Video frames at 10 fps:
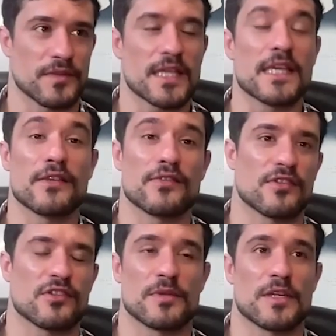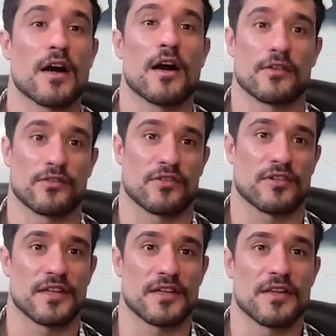easy to be a huckster
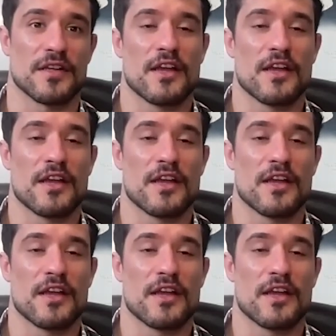in,